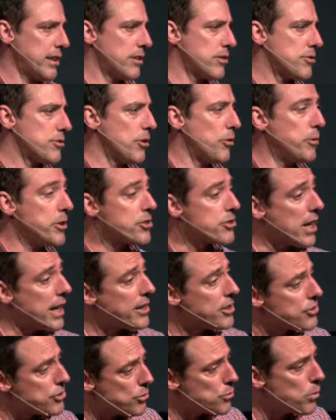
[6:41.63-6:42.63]
And so we try to
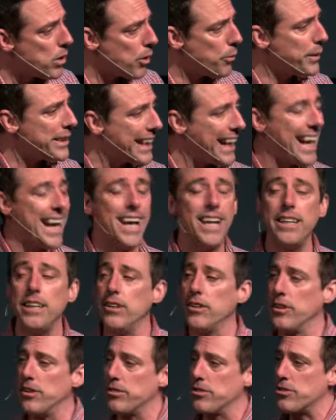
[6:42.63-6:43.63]
do what we can
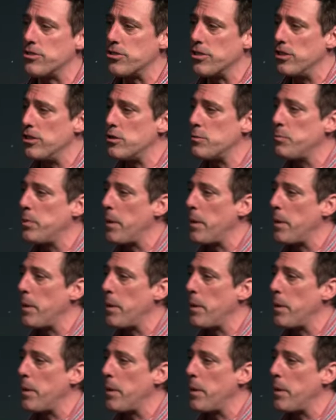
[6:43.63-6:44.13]
here as a church,